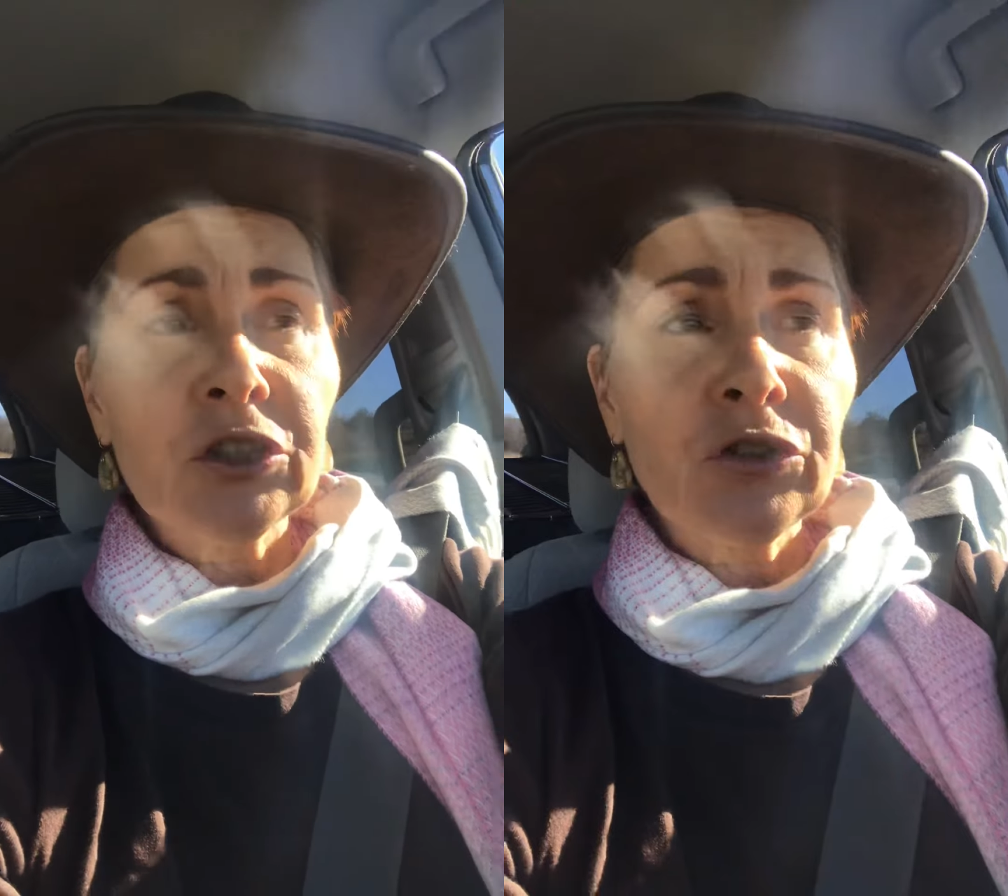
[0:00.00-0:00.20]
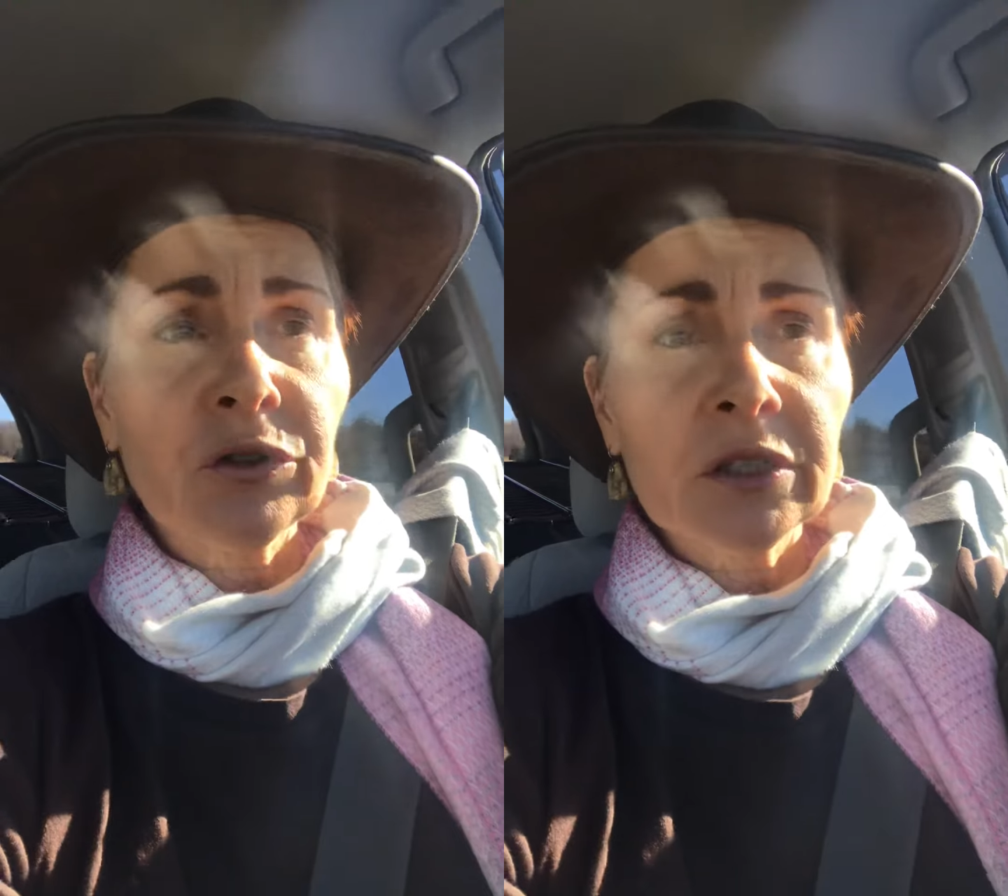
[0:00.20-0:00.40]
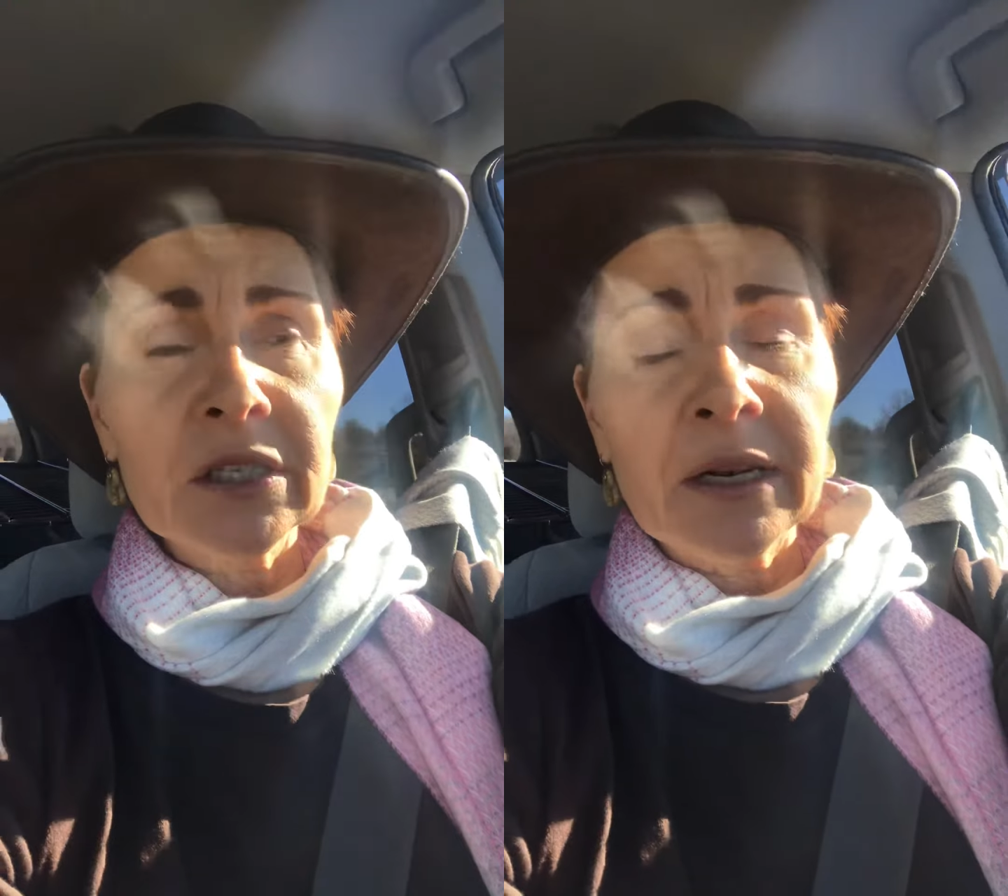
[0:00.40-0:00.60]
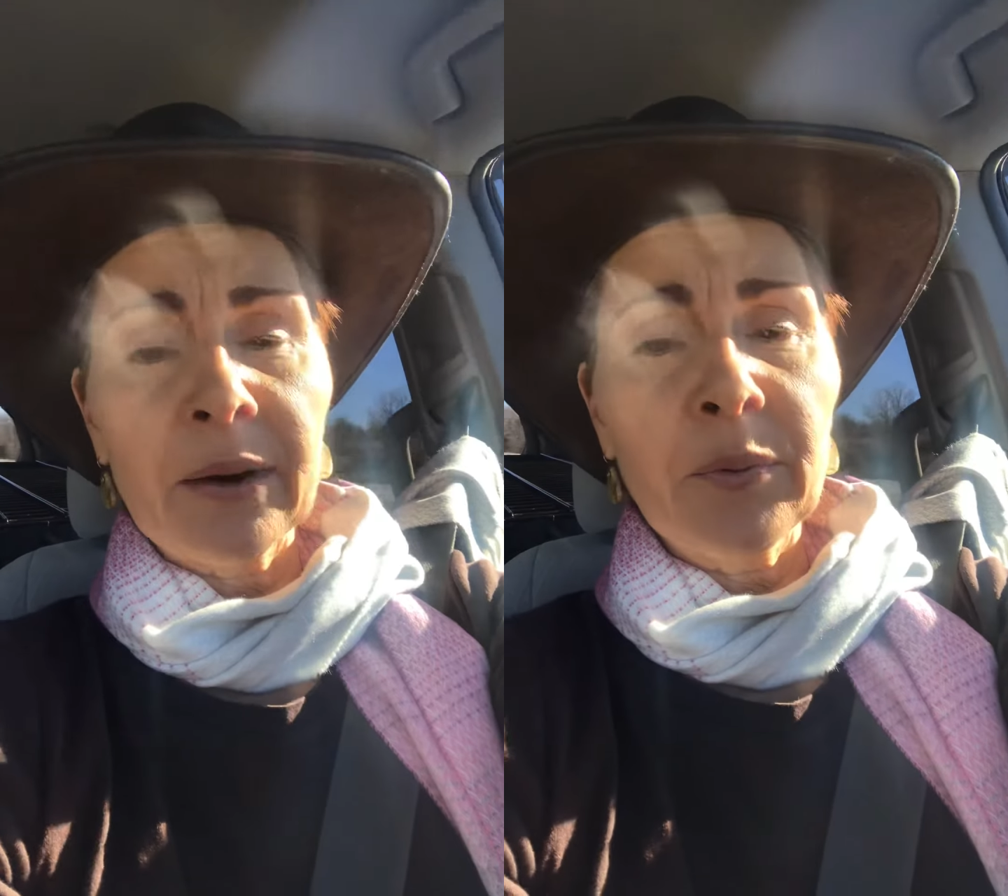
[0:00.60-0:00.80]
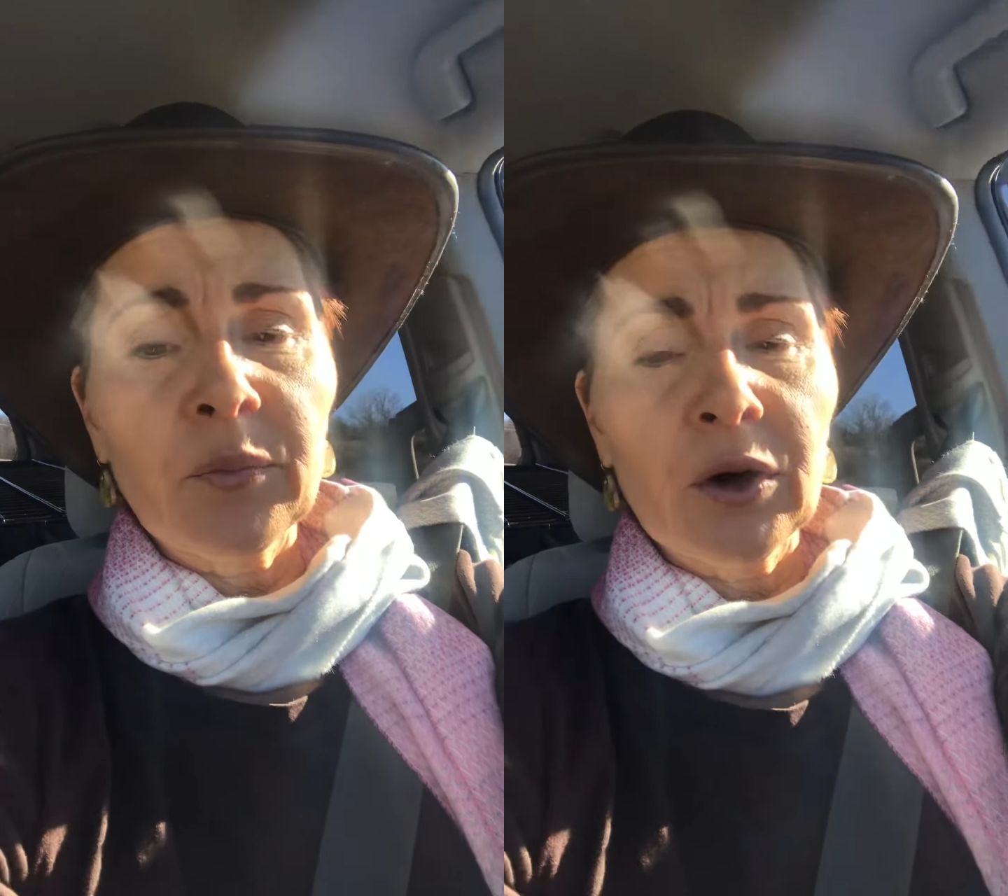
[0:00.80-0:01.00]
you could snap
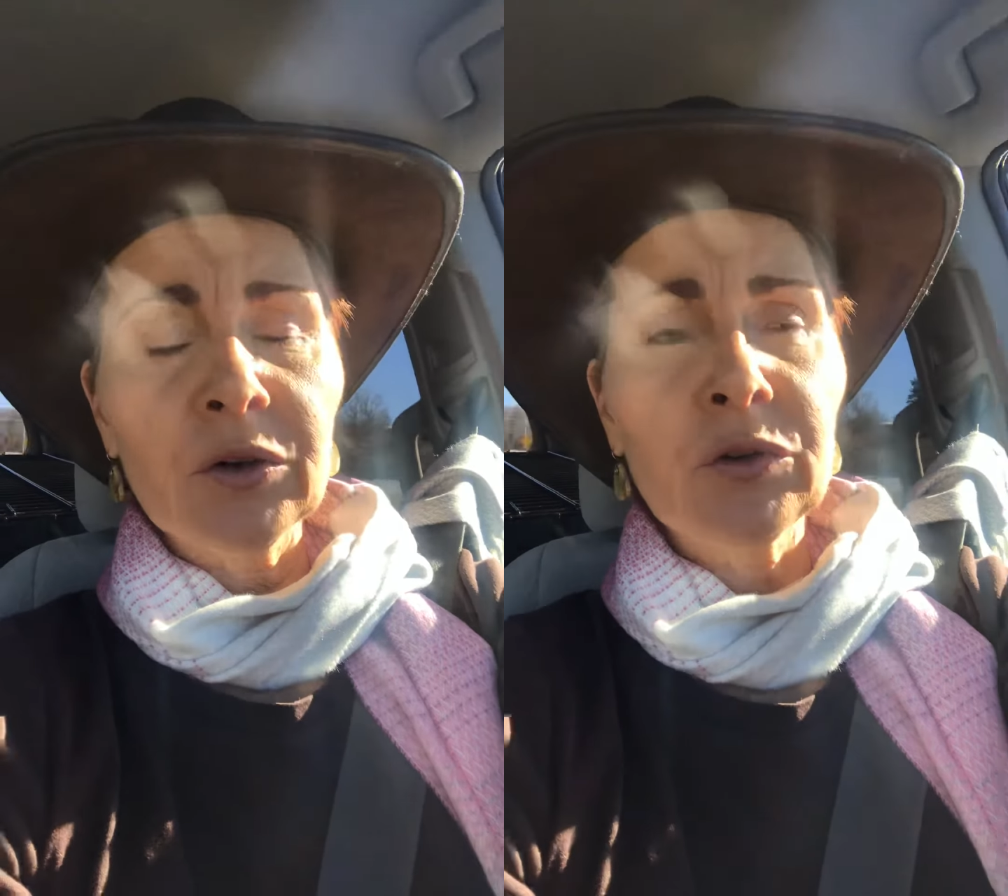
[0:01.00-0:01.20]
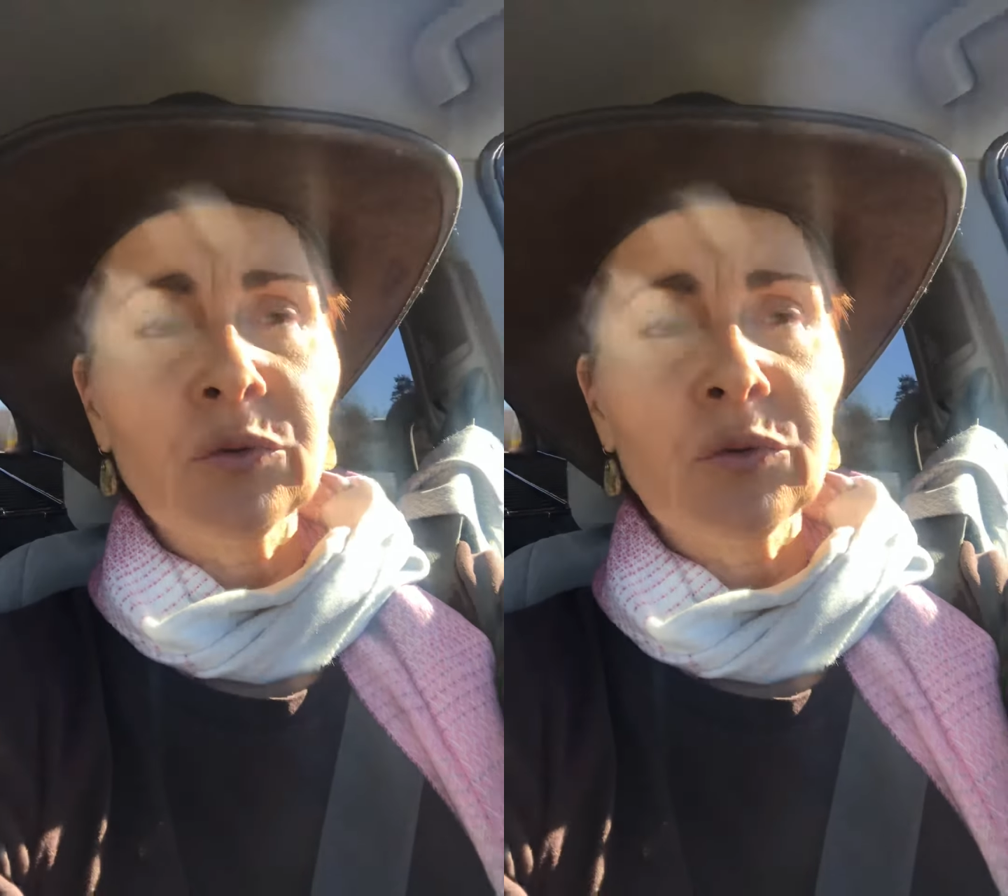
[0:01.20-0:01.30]
them onto